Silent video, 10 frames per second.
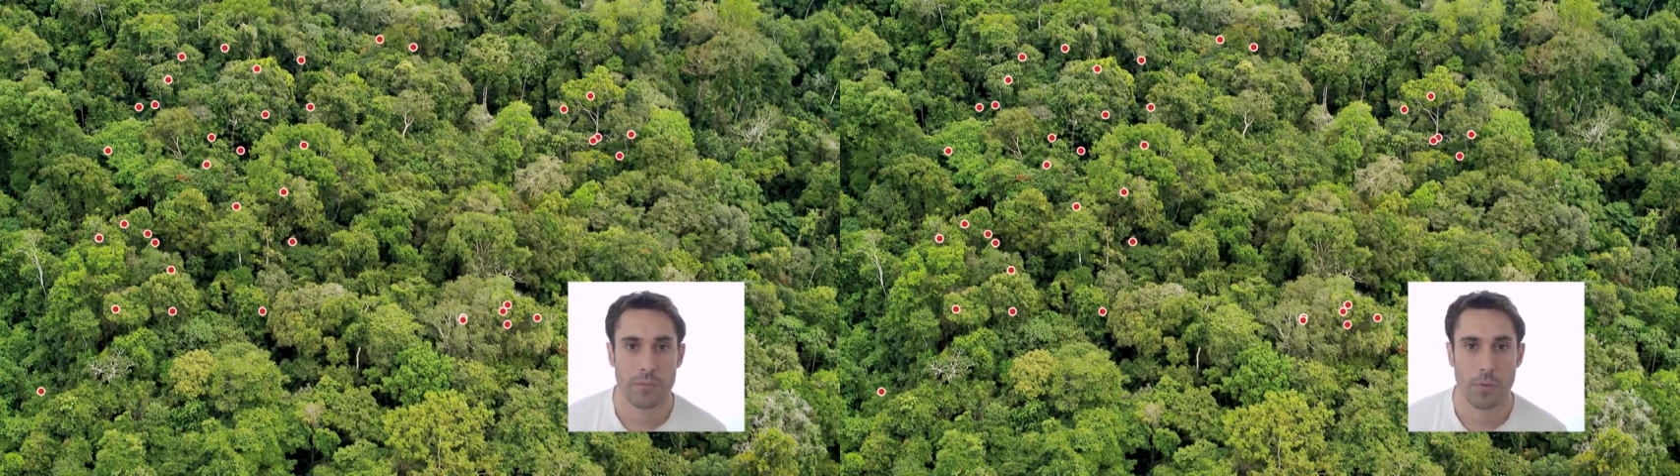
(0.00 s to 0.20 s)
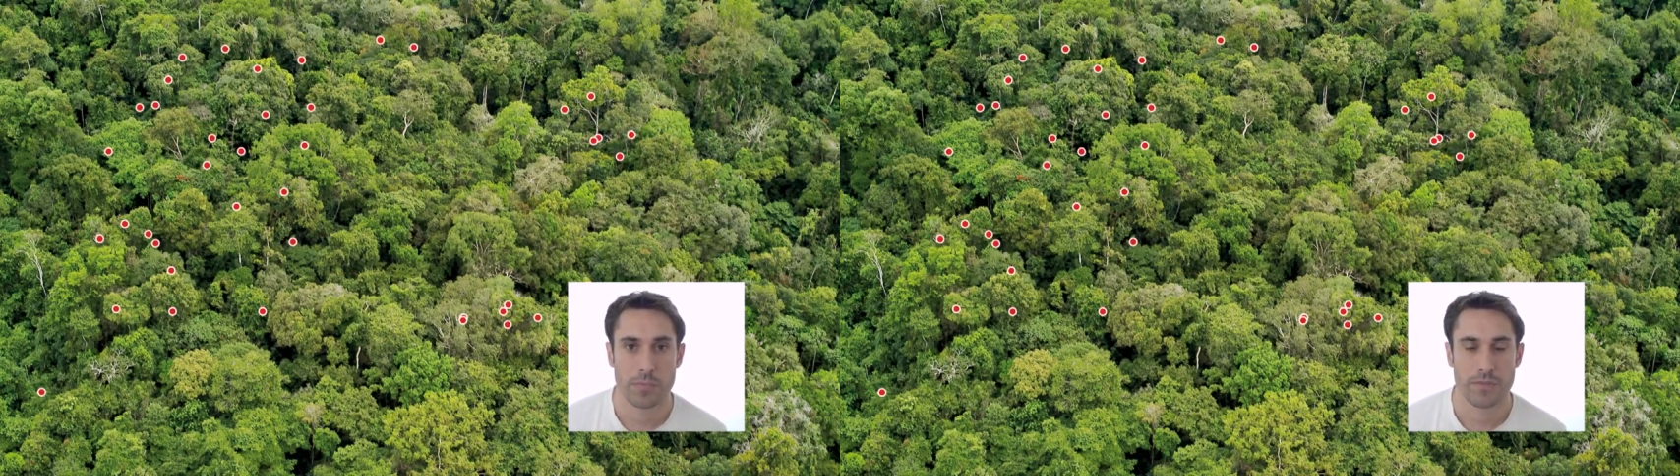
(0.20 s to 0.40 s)

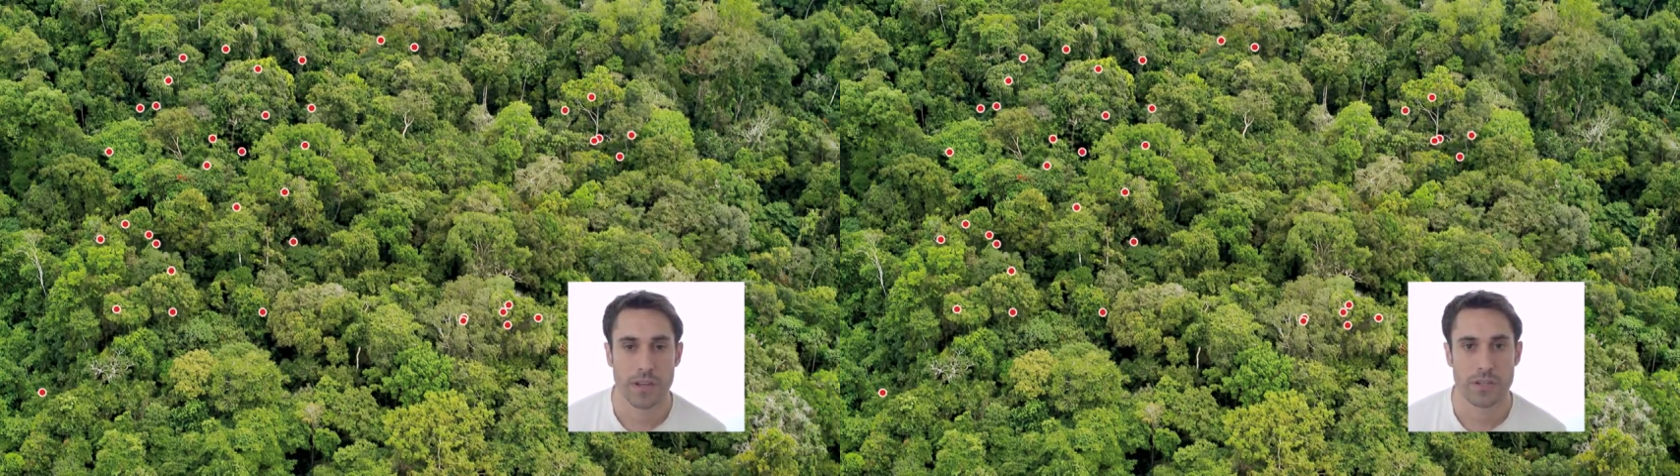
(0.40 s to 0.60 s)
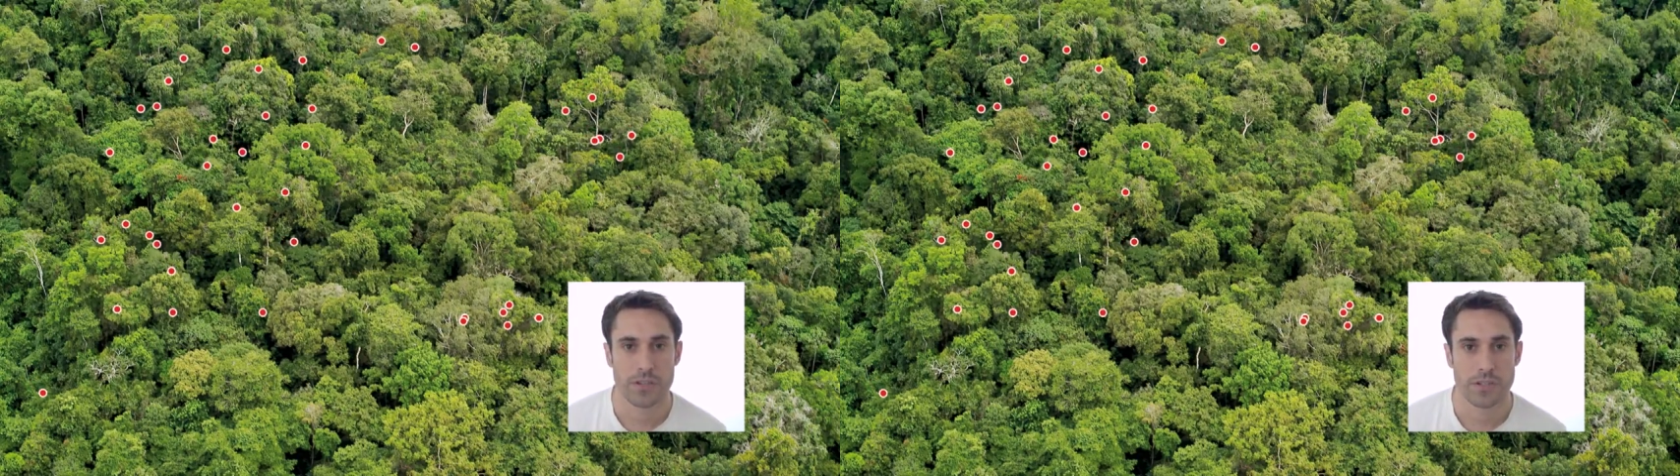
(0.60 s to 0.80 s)
lib
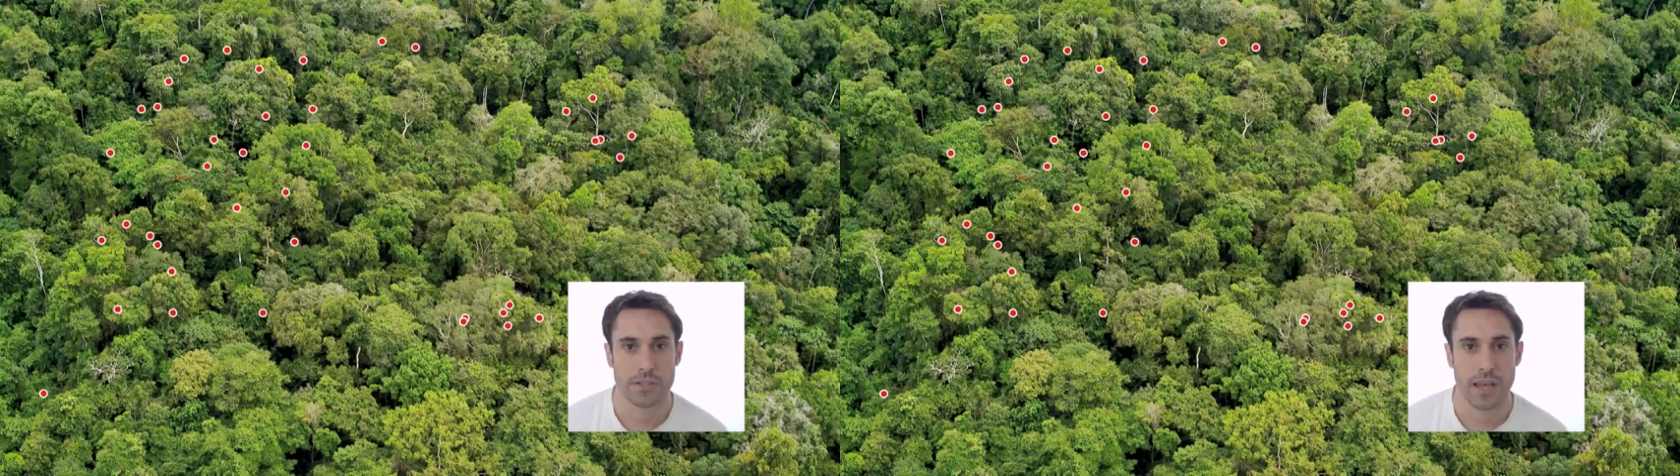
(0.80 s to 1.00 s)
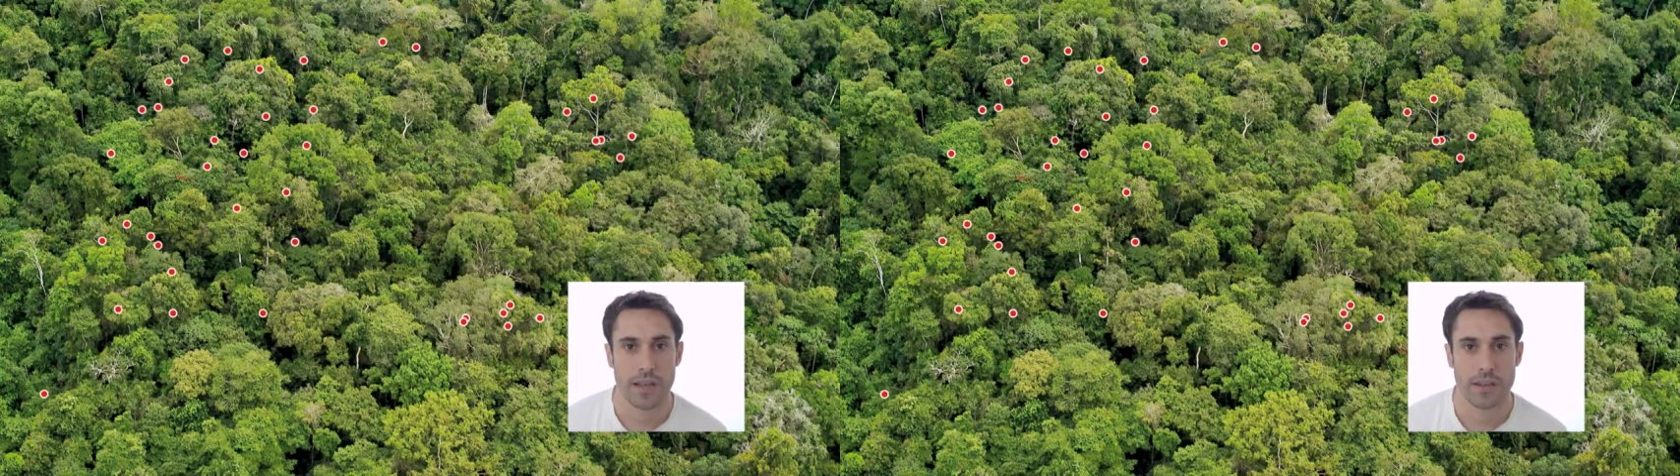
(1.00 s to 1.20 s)

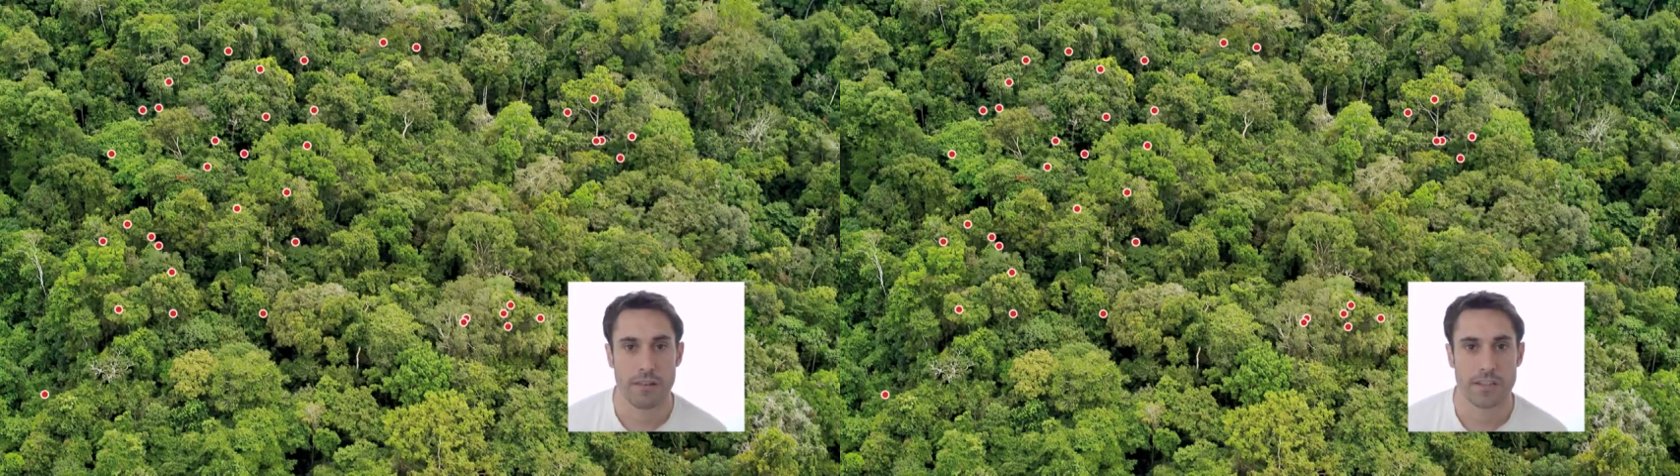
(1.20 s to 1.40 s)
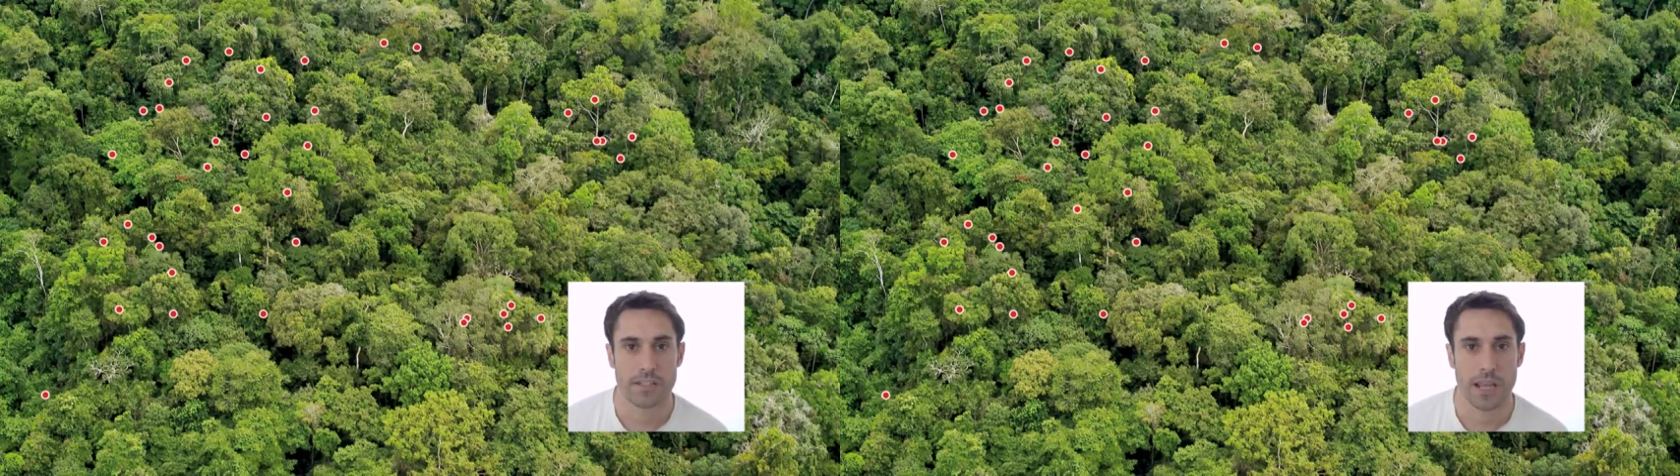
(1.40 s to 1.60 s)
observations and nearest